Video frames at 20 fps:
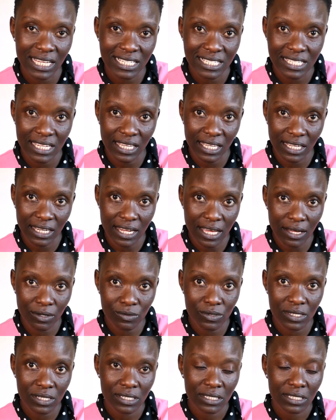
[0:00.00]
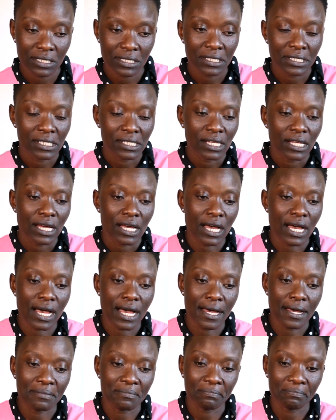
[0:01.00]
and taken out.
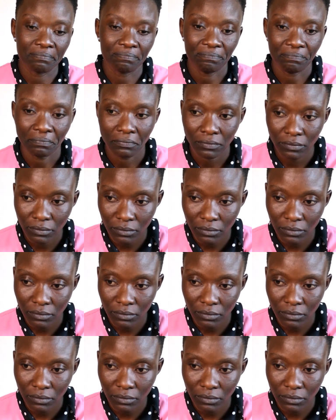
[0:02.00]
And